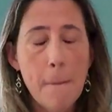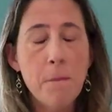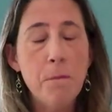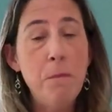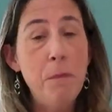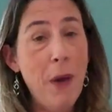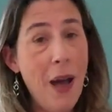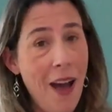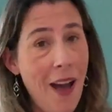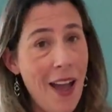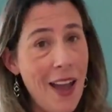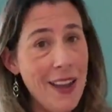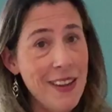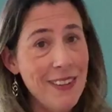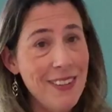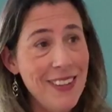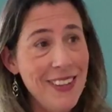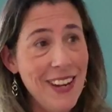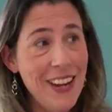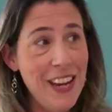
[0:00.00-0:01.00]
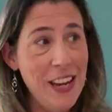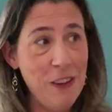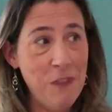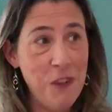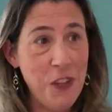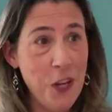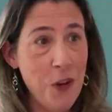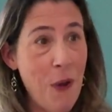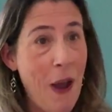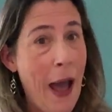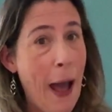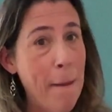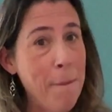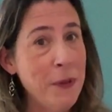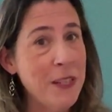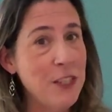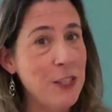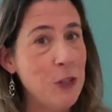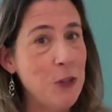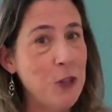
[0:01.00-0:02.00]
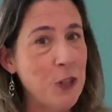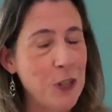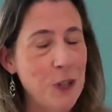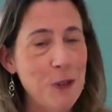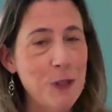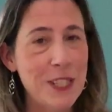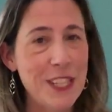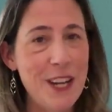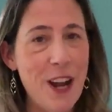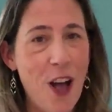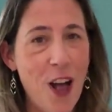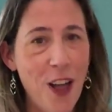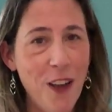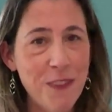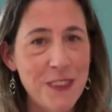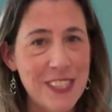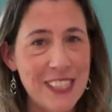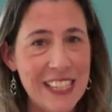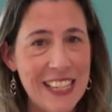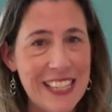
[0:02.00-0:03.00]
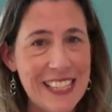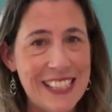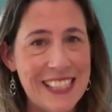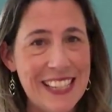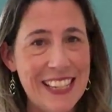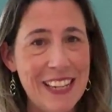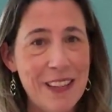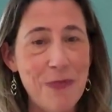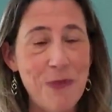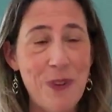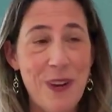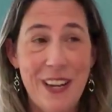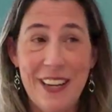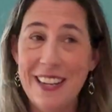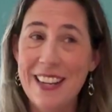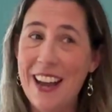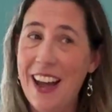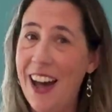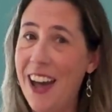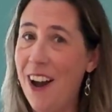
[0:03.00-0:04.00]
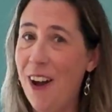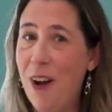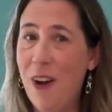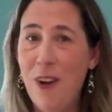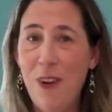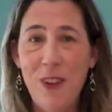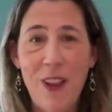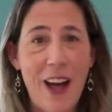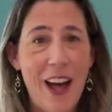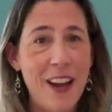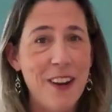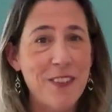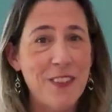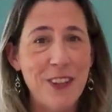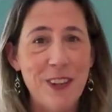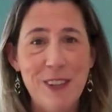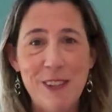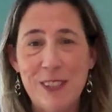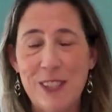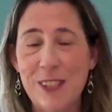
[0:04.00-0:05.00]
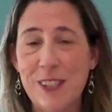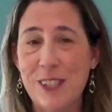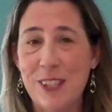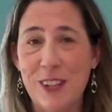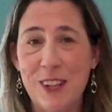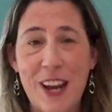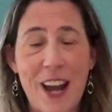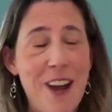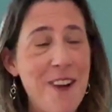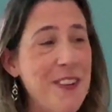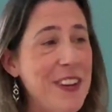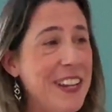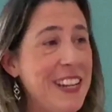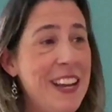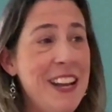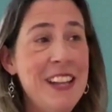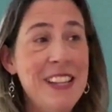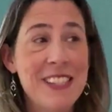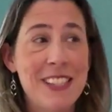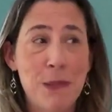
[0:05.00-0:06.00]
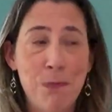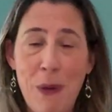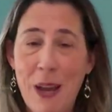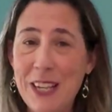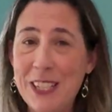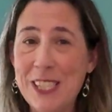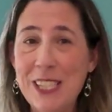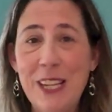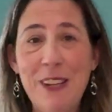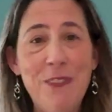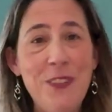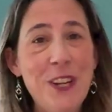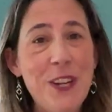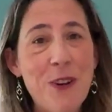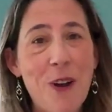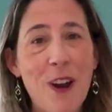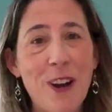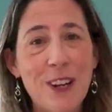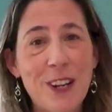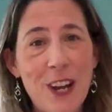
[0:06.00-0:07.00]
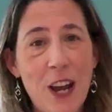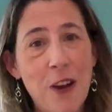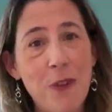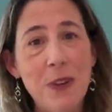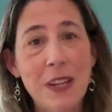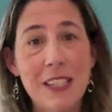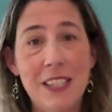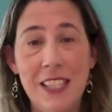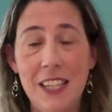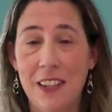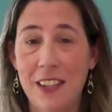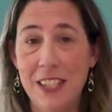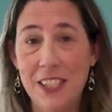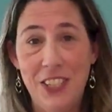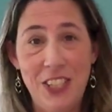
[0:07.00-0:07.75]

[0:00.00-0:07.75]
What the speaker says: But if you happen to cruise in off season when not a whole lot of cruisers are going, especially if you are going during